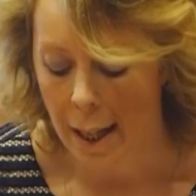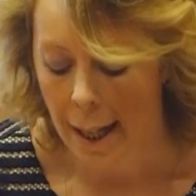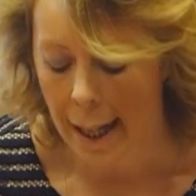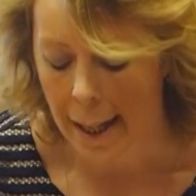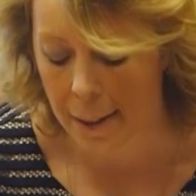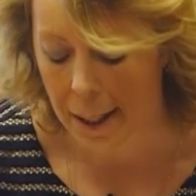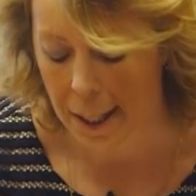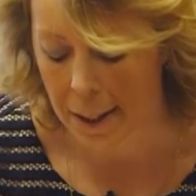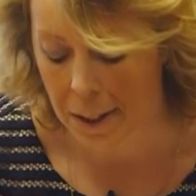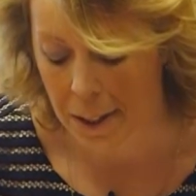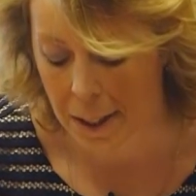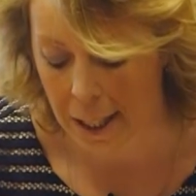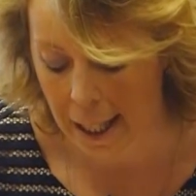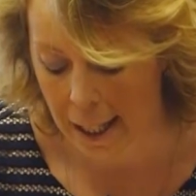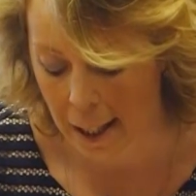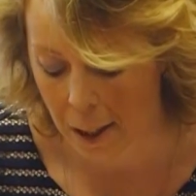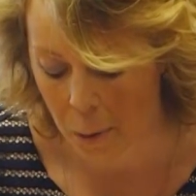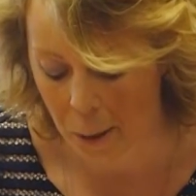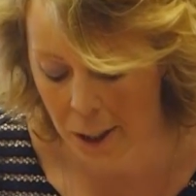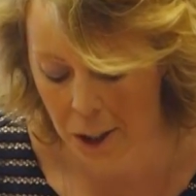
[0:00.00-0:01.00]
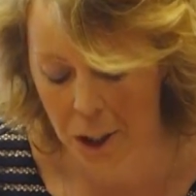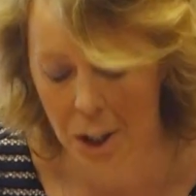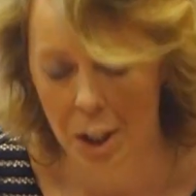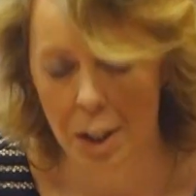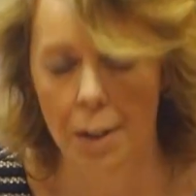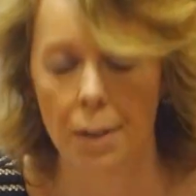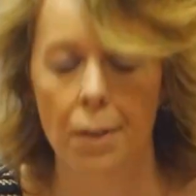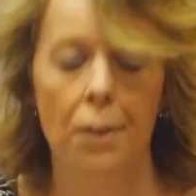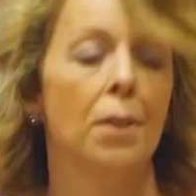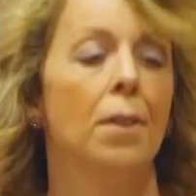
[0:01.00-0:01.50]
I'm going to take
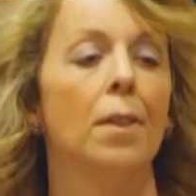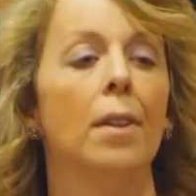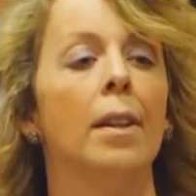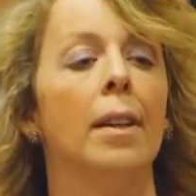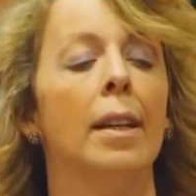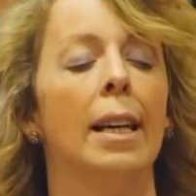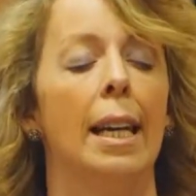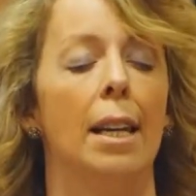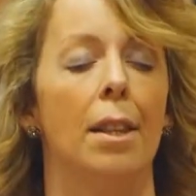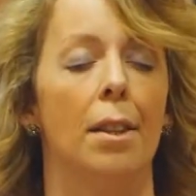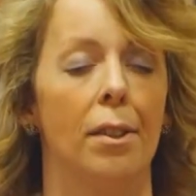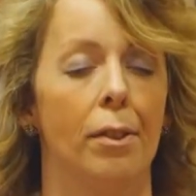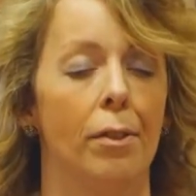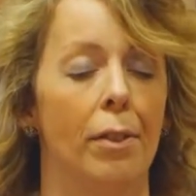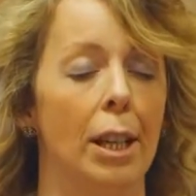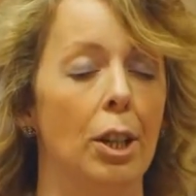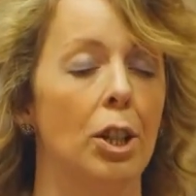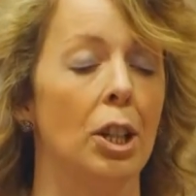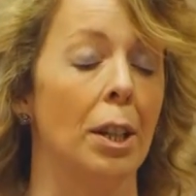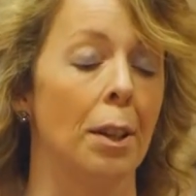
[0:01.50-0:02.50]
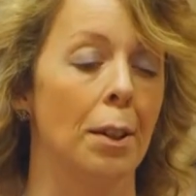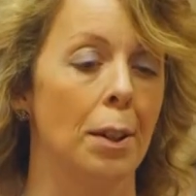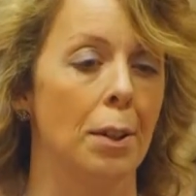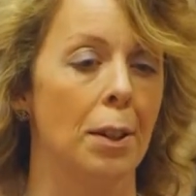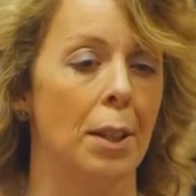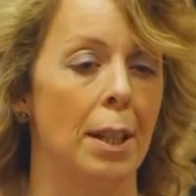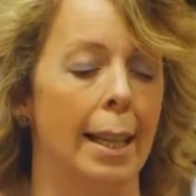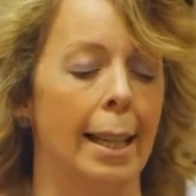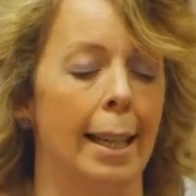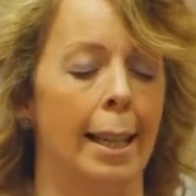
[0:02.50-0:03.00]
questions in 3
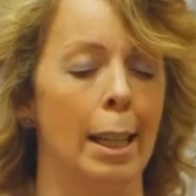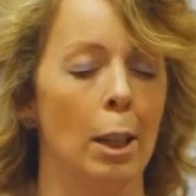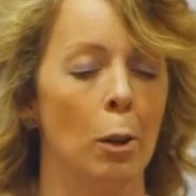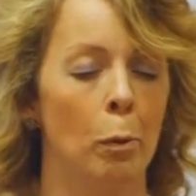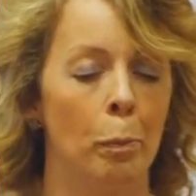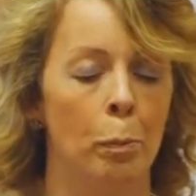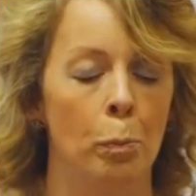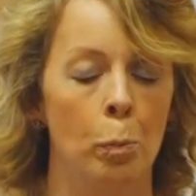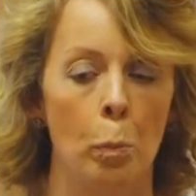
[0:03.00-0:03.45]
chunks tonight.